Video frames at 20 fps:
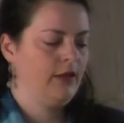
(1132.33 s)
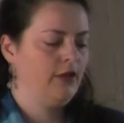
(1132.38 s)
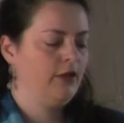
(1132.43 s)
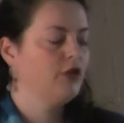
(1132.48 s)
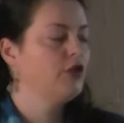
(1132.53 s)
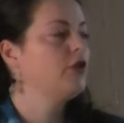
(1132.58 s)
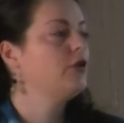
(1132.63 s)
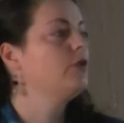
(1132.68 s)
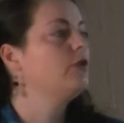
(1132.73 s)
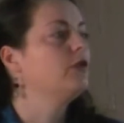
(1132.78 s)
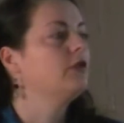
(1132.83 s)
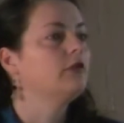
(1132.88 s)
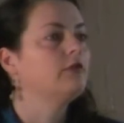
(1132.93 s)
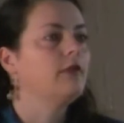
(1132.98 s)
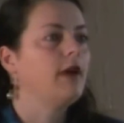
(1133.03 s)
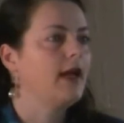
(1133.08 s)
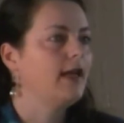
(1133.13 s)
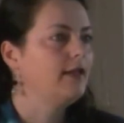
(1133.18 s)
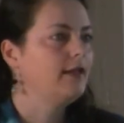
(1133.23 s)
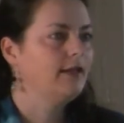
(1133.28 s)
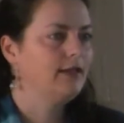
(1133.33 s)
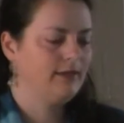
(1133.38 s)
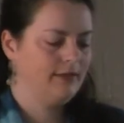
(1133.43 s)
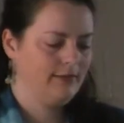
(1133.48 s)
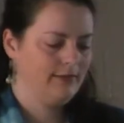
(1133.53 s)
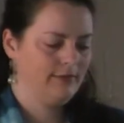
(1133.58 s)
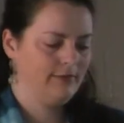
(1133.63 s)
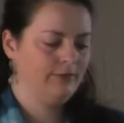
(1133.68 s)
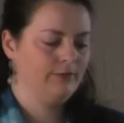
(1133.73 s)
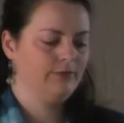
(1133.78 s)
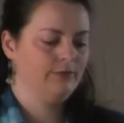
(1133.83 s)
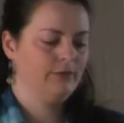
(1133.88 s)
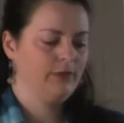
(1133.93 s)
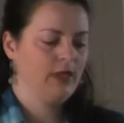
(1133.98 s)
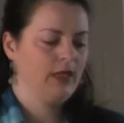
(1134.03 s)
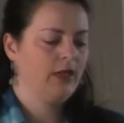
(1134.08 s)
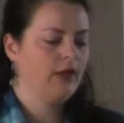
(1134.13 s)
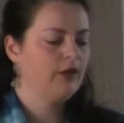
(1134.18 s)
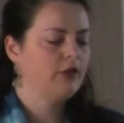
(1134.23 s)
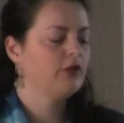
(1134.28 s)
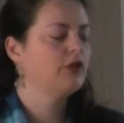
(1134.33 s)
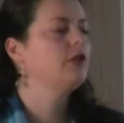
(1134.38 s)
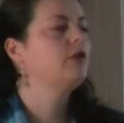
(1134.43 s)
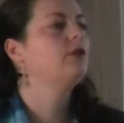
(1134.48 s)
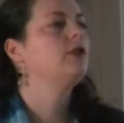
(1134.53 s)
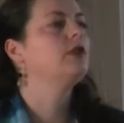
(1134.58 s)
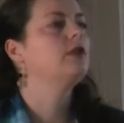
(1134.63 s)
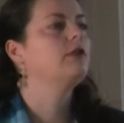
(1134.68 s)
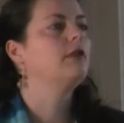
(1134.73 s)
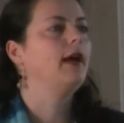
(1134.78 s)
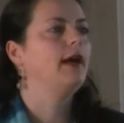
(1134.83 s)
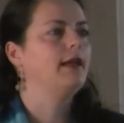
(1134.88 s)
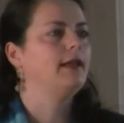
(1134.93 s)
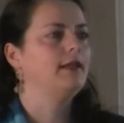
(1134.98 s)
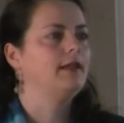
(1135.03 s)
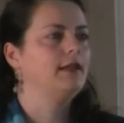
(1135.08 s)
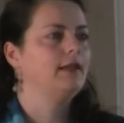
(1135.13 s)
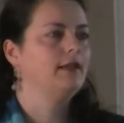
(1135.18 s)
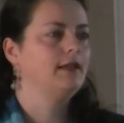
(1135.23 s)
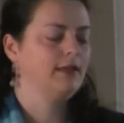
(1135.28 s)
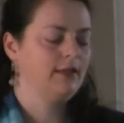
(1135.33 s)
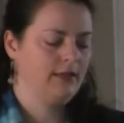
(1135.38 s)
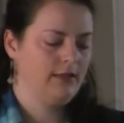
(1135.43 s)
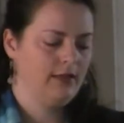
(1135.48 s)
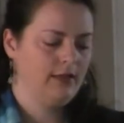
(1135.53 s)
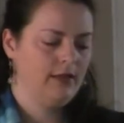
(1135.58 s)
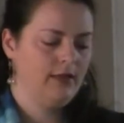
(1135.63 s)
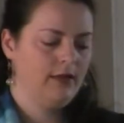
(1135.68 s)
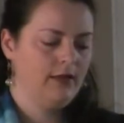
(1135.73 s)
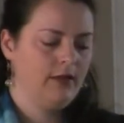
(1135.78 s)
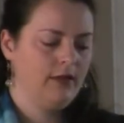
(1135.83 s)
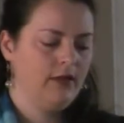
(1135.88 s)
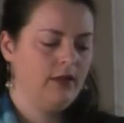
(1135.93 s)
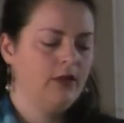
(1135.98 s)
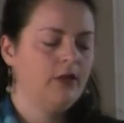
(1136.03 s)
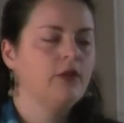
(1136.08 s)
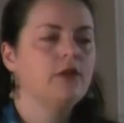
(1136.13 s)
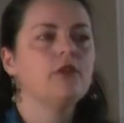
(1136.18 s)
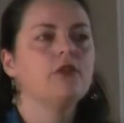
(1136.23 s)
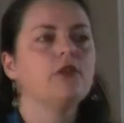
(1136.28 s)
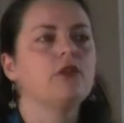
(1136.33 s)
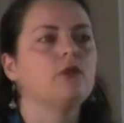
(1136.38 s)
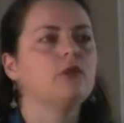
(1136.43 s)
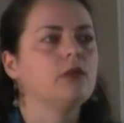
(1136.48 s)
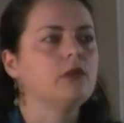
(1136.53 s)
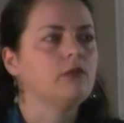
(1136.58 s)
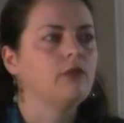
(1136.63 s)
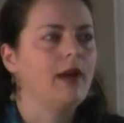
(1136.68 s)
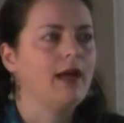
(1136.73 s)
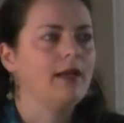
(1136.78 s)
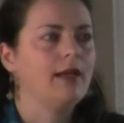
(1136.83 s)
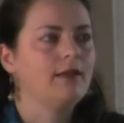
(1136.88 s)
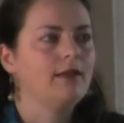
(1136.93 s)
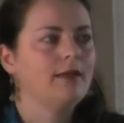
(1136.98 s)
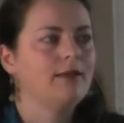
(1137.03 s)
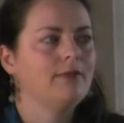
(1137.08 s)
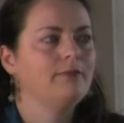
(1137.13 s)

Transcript: She was right. She was right. She was right.